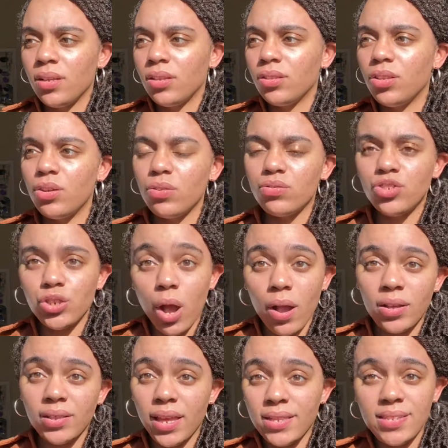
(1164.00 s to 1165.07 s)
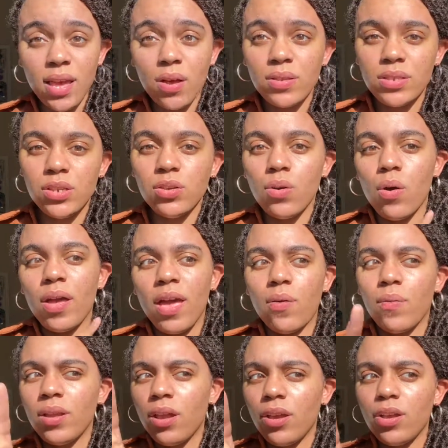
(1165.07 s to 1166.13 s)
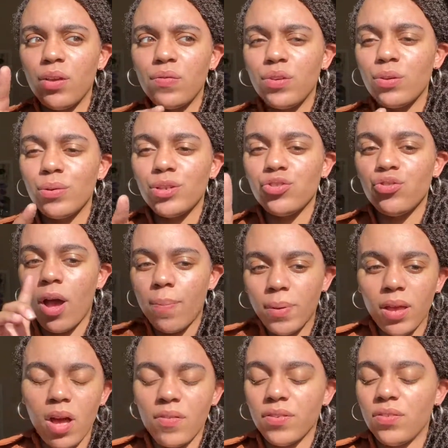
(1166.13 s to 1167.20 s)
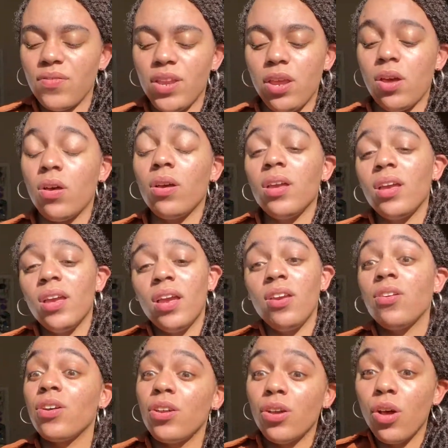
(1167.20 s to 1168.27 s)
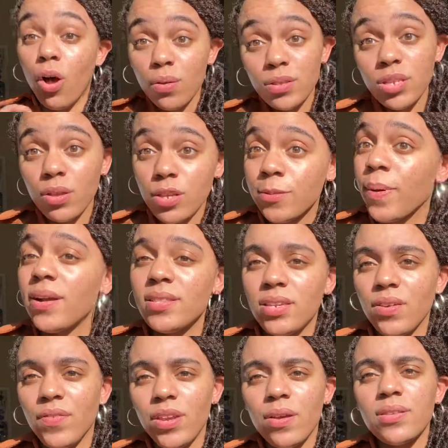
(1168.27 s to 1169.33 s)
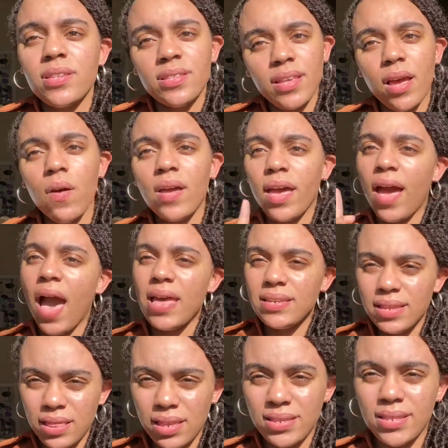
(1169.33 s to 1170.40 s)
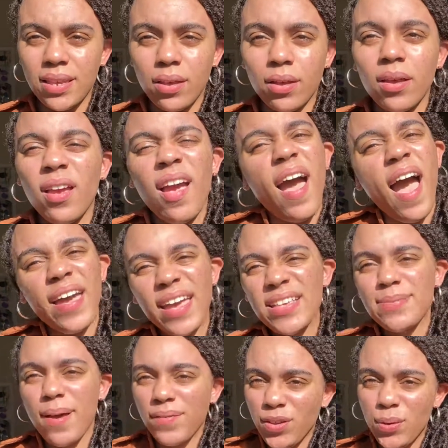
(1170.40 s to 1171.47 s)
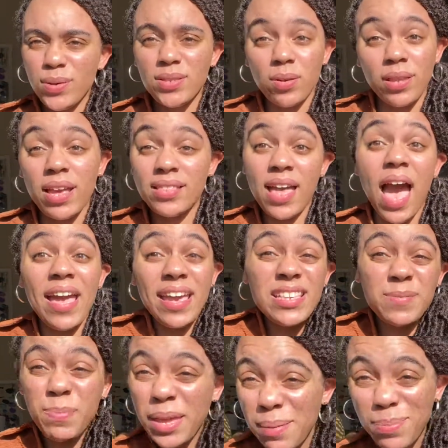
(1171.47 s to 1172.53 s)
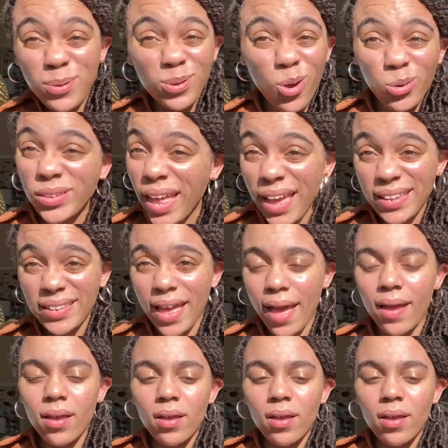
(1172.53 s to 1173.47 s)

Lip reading: little chart that tells you, okay, when are your viewers dropping off your video? And you're going to go to those parts of your videos and say, okay, I did this here. I guess my viewers don't like that. I guess people don't like that,